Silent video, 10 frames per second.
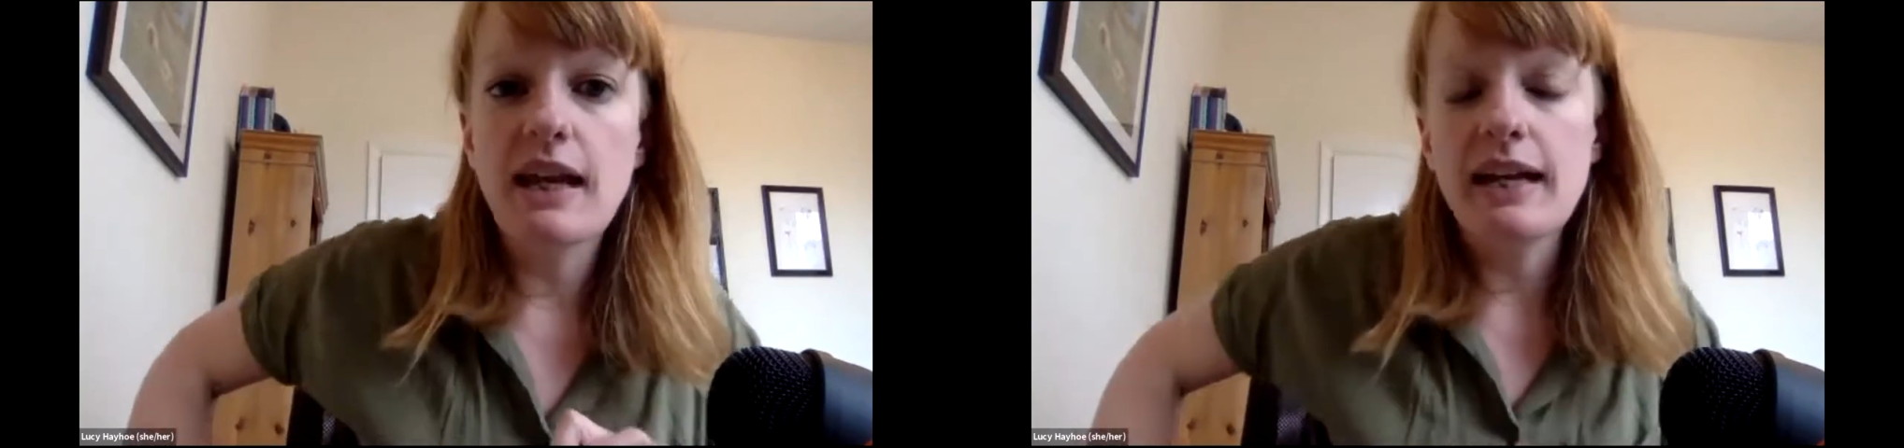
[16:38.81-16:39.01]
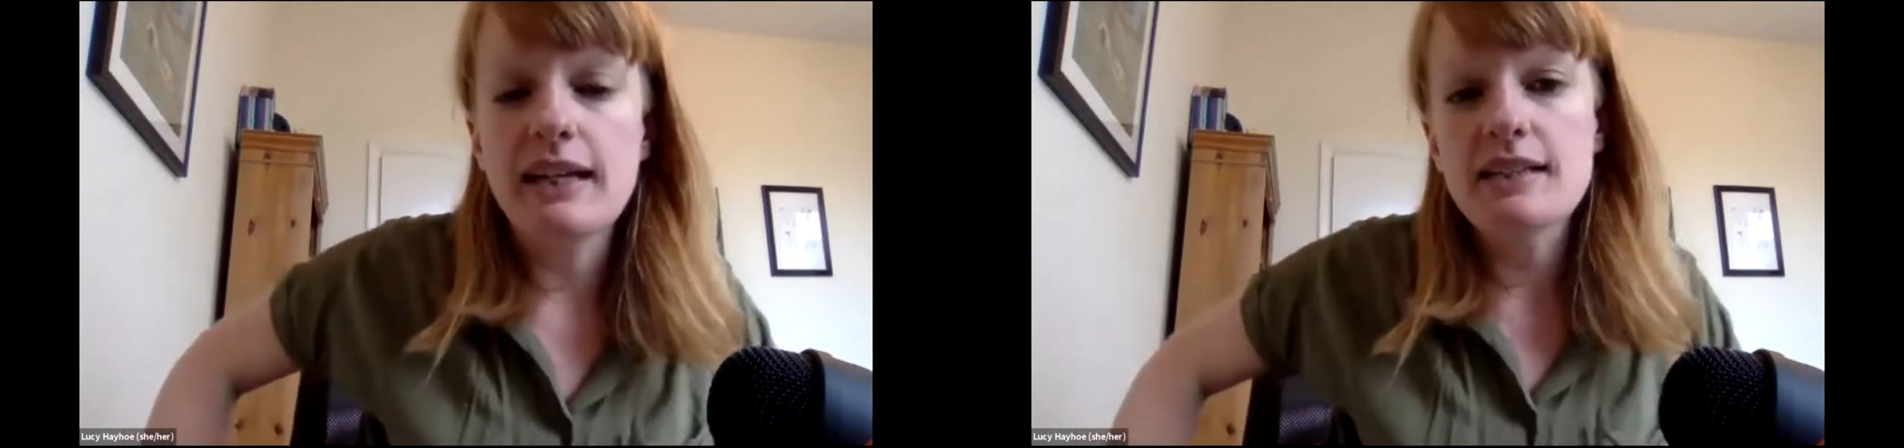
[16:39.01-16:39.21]

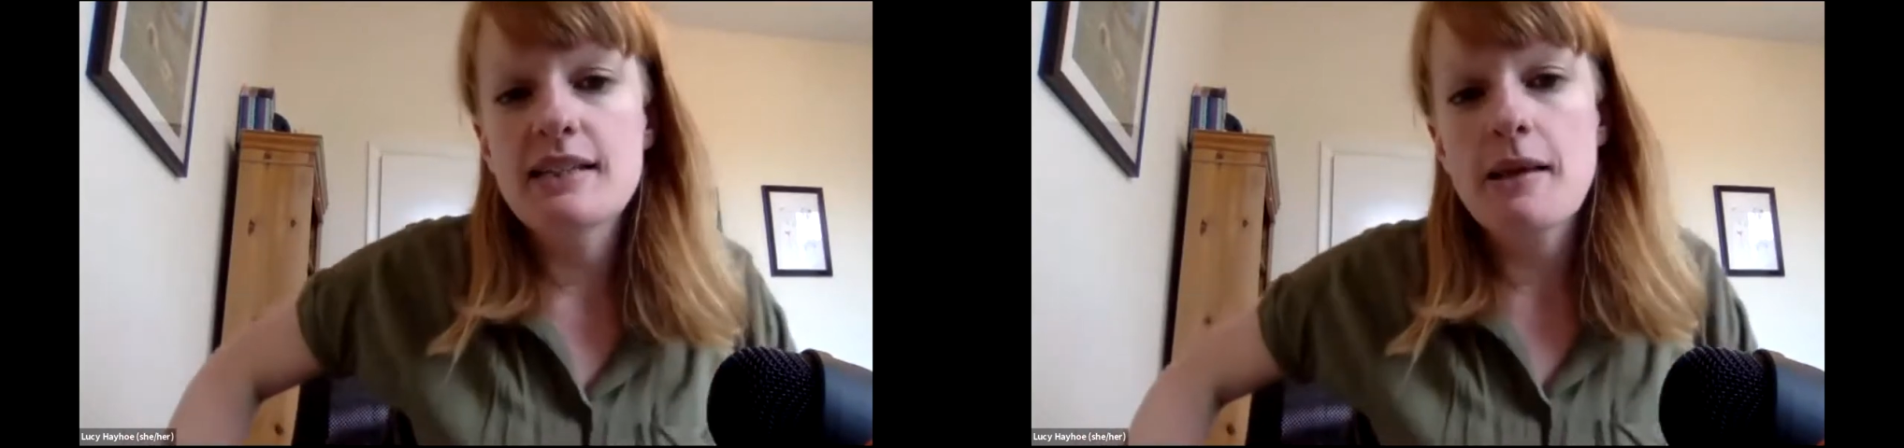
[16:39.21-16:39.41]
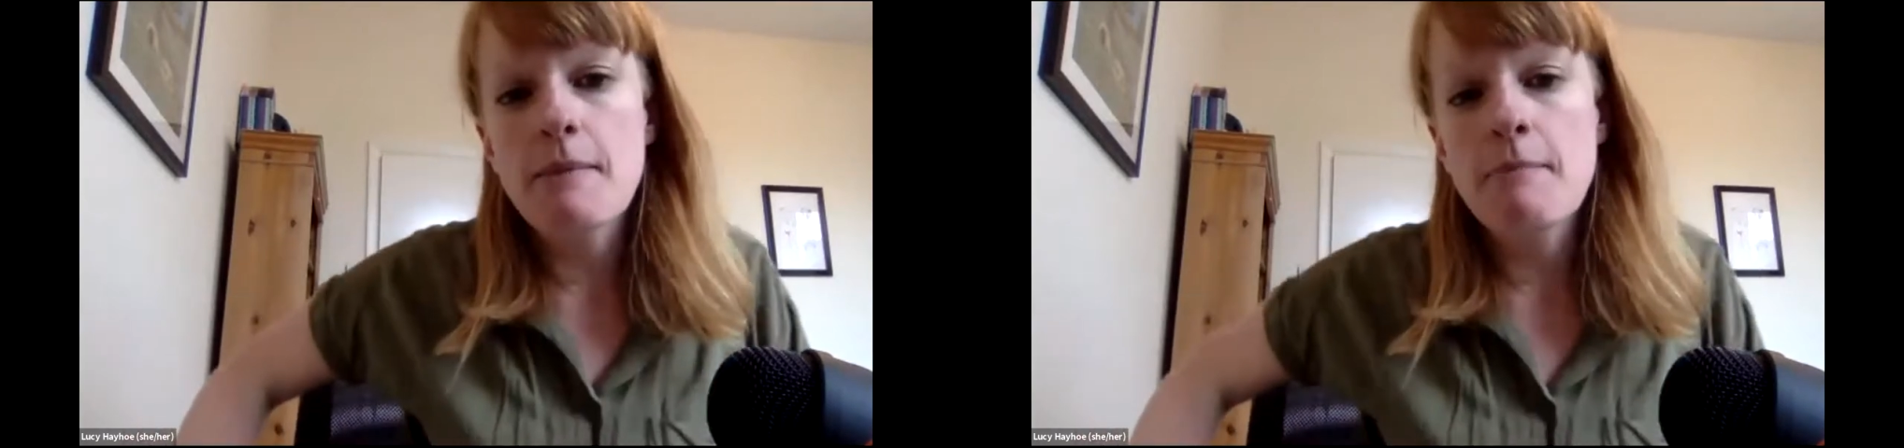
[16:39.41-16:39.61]
and
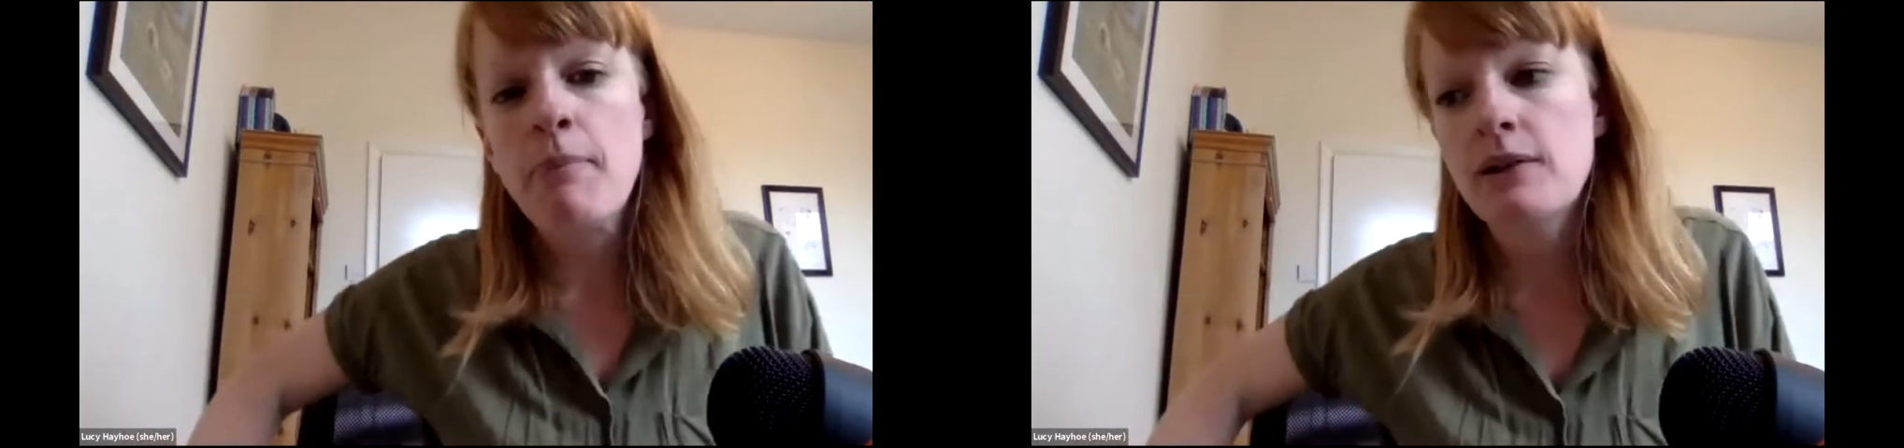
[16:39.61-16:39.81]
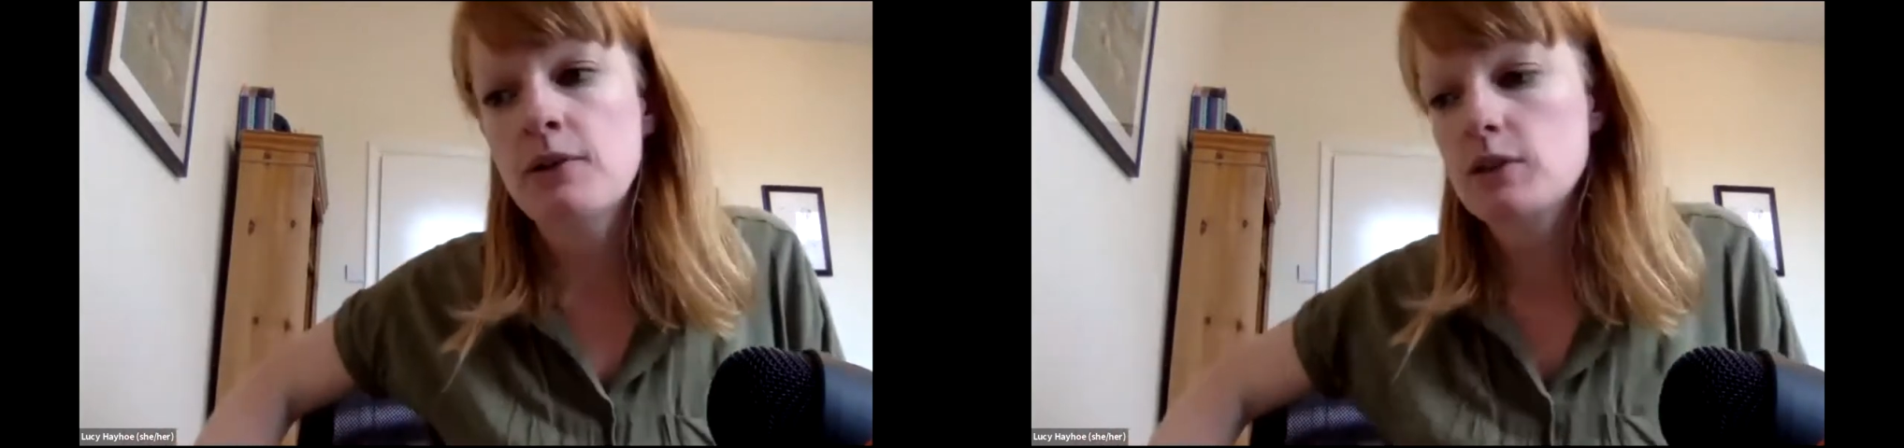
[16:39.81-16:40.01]
it's
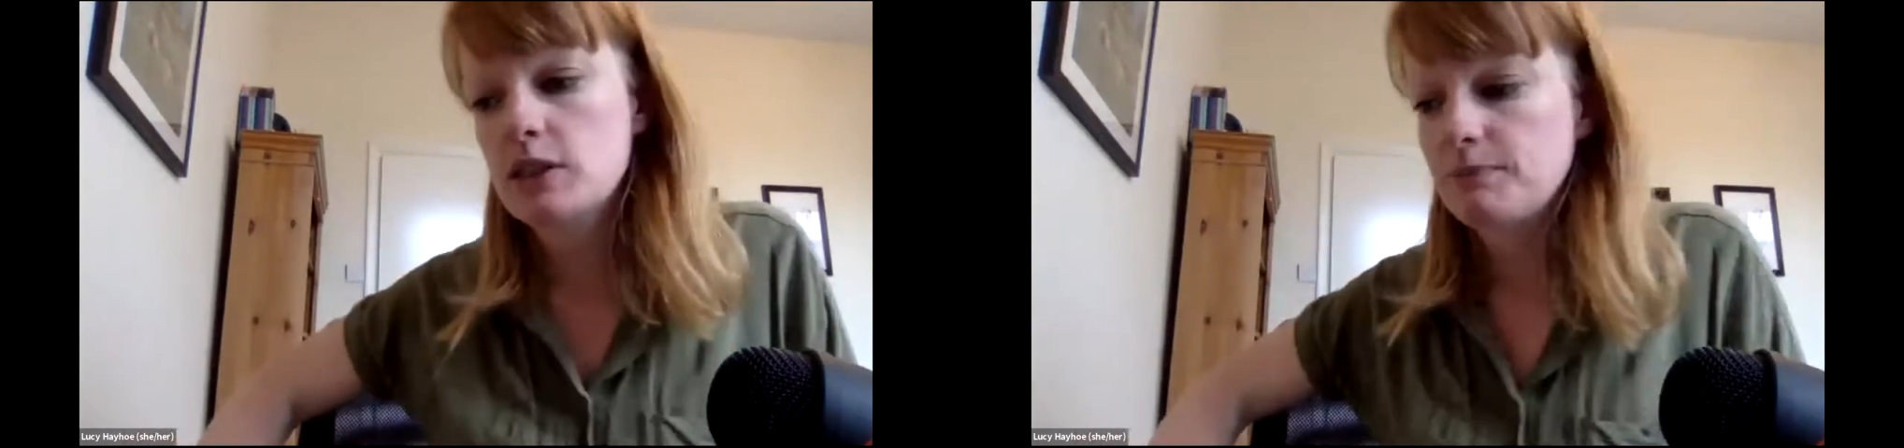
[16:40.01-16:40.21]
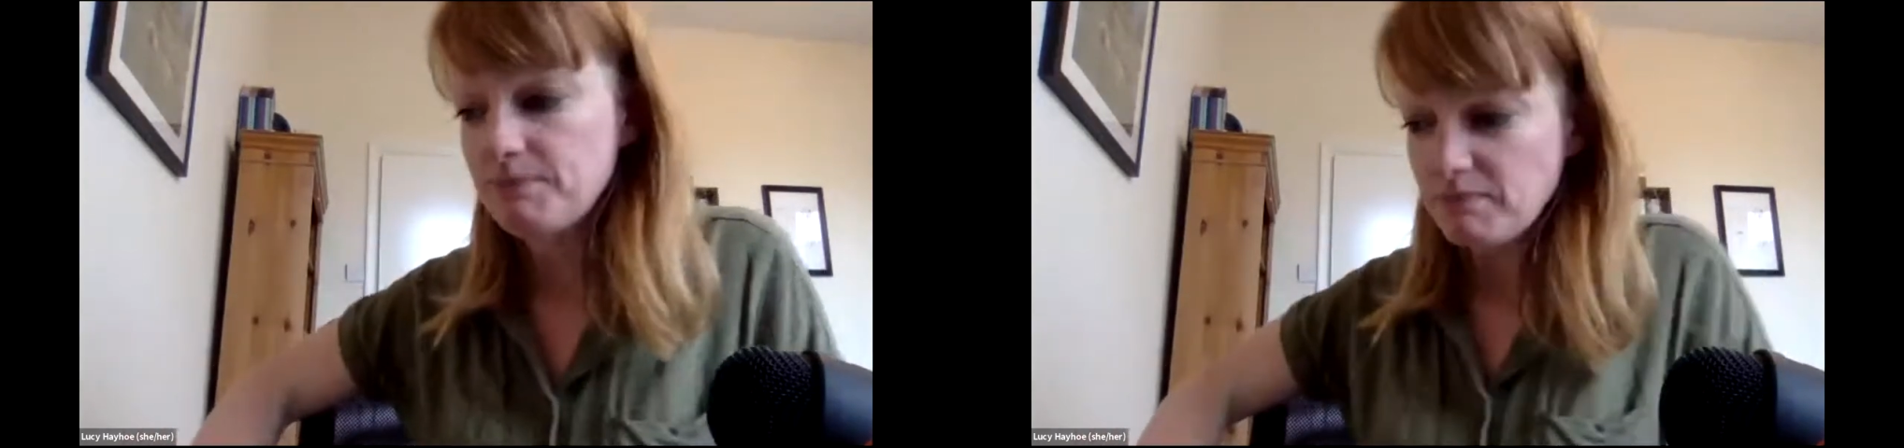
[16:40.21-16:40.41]
about,